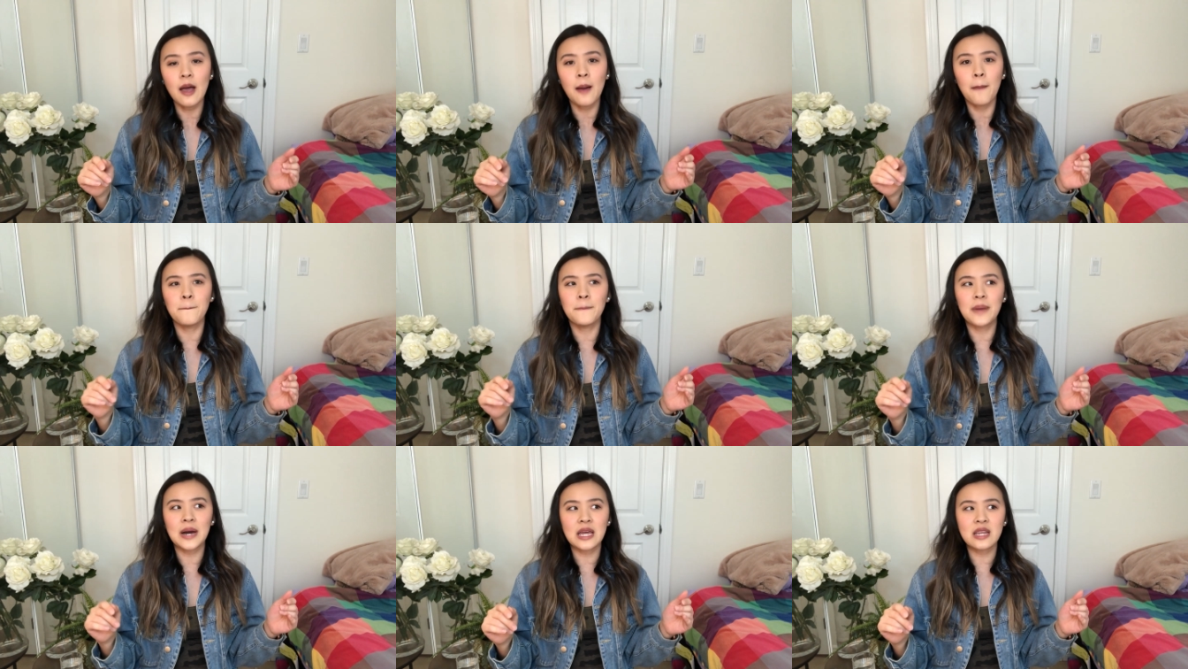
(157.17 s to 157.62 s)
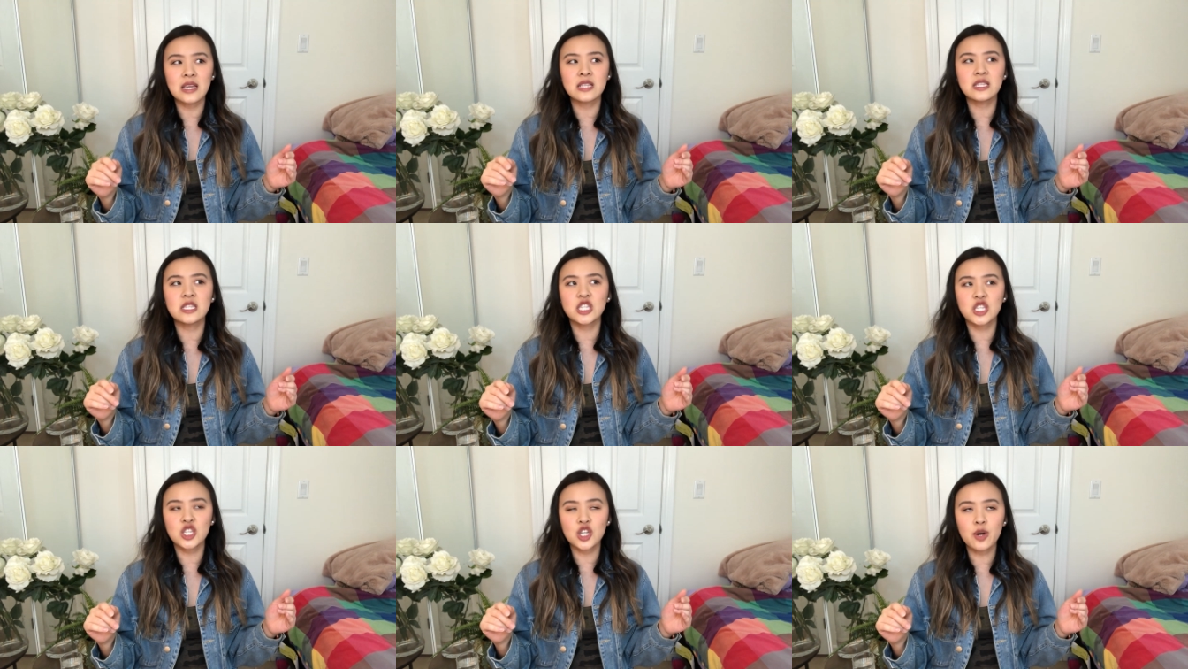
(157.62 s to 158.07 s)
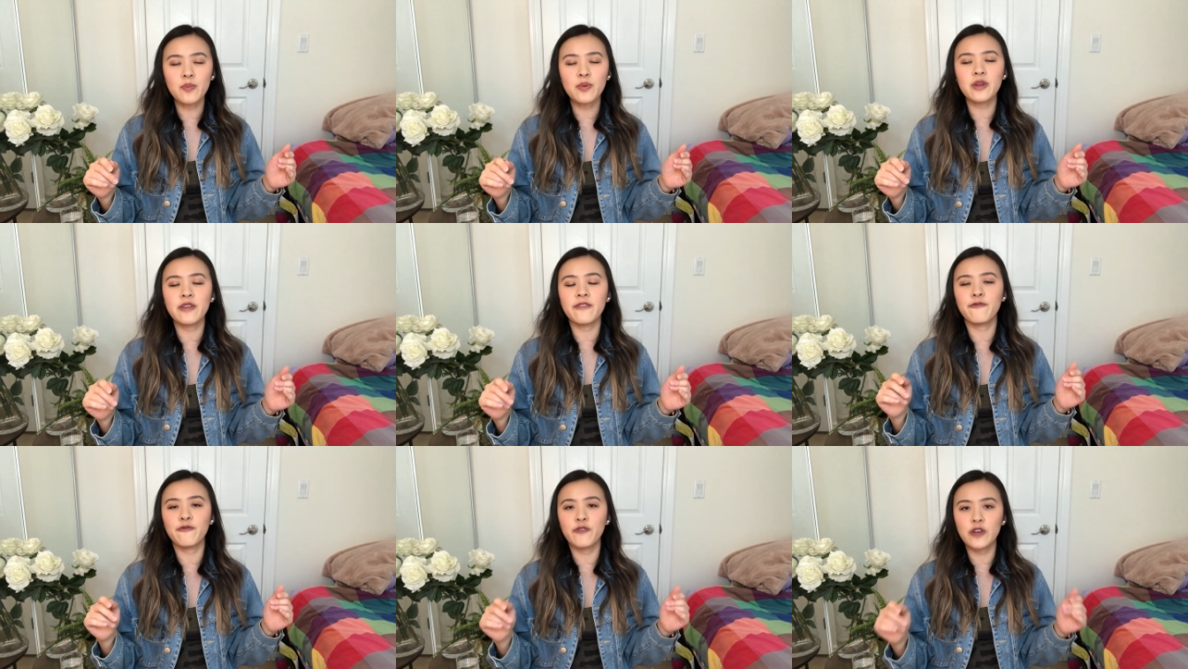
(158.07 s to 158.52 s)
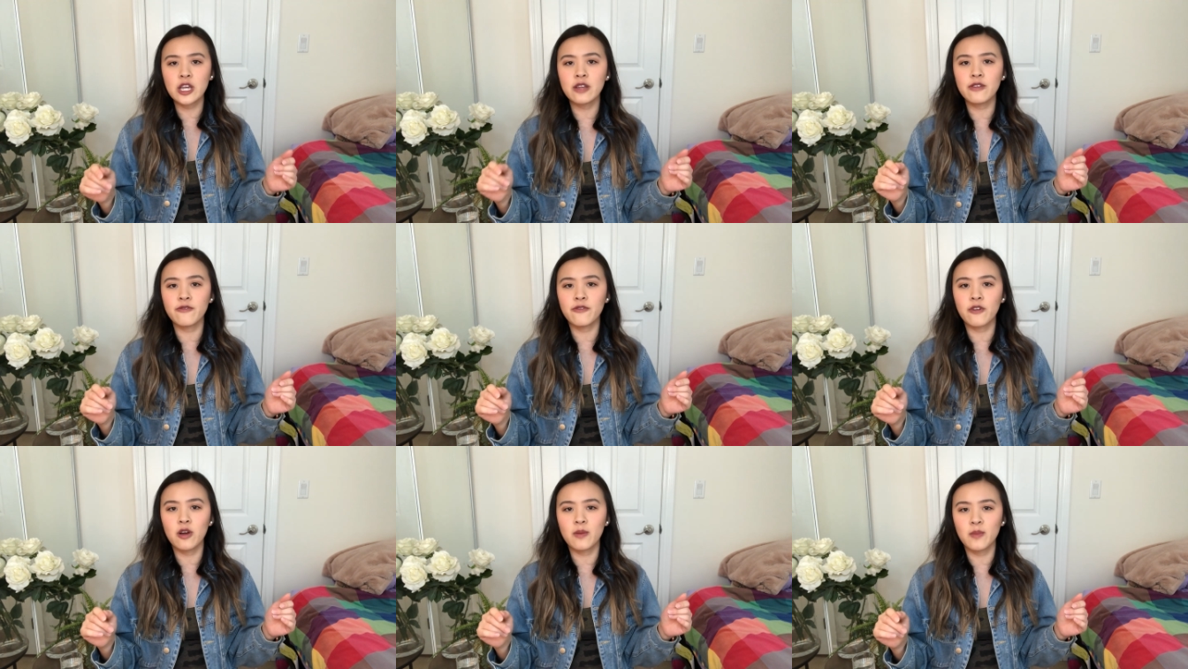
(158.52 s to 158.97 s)
but it's still pretty
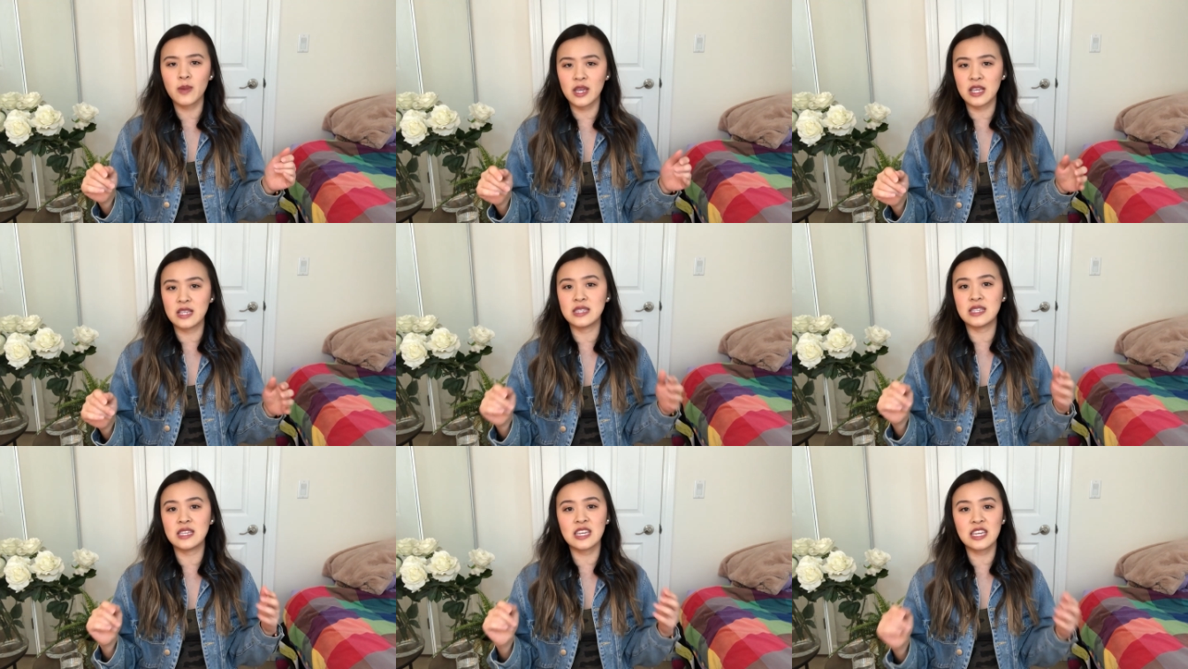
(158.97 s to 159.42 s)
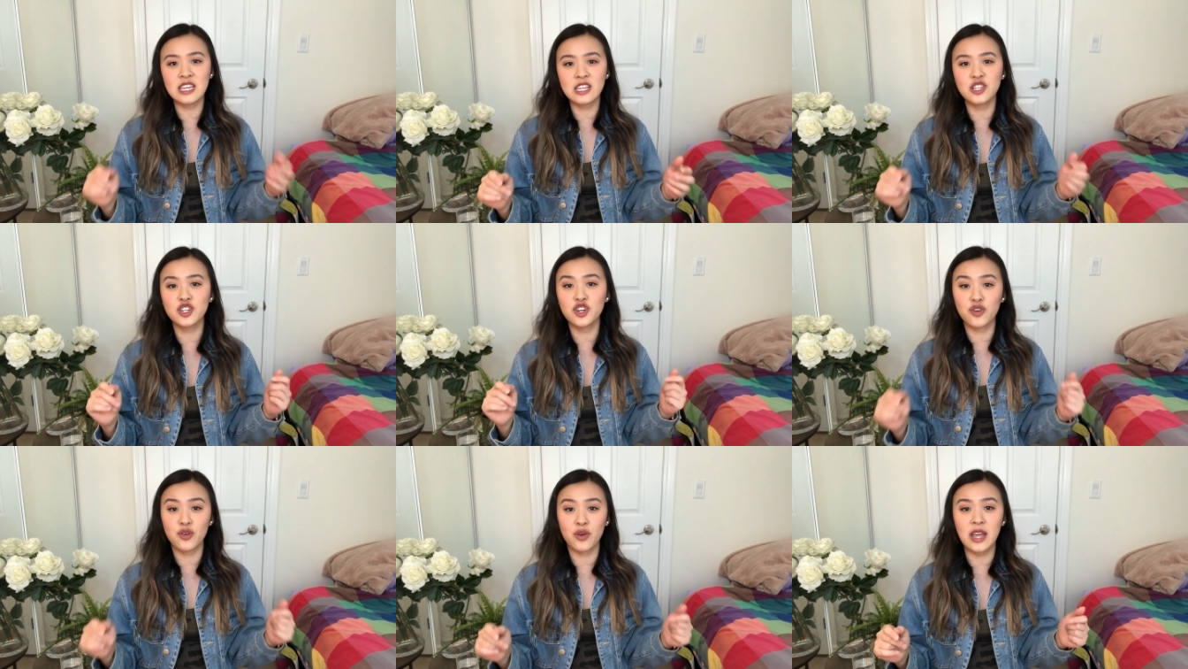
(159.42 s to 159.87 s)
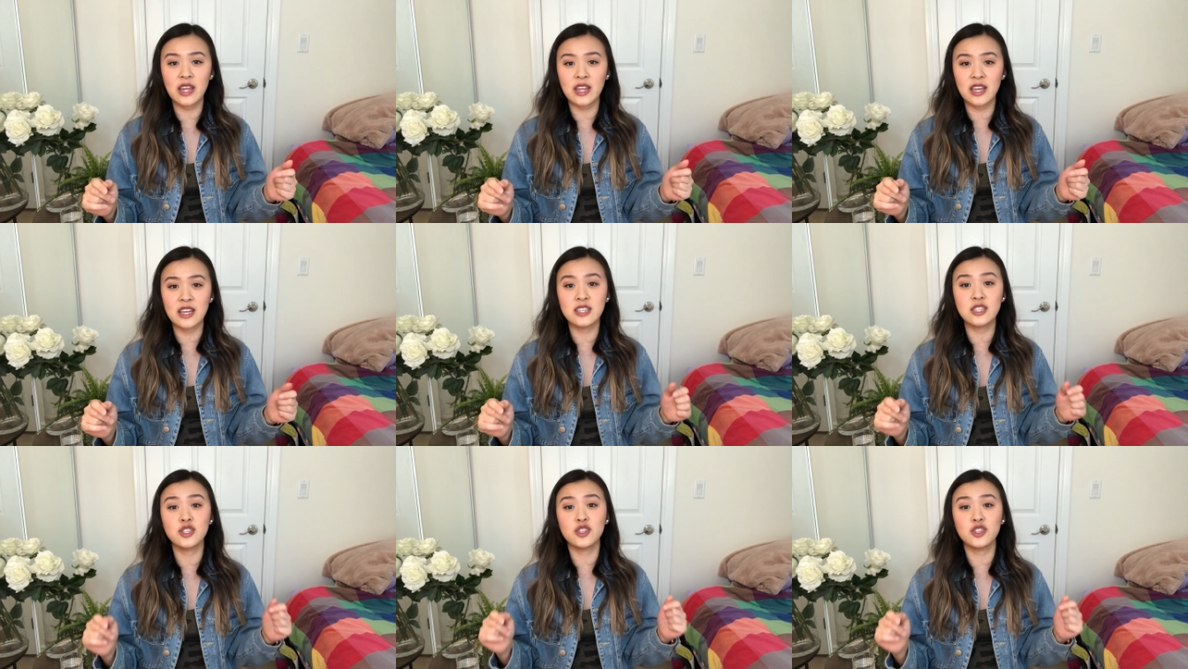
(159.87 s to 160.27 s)
freaking far because each crate